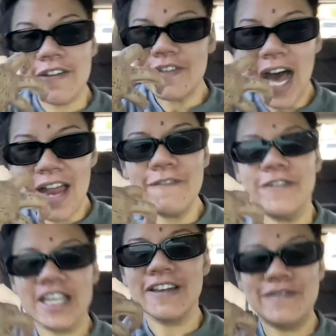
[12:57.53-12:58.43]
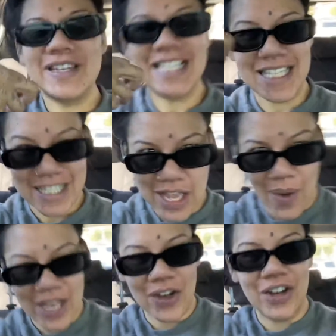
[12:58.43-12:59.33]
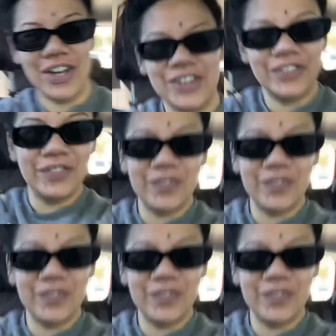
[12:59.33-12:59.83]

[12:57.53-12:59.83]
unforgiveness is going on.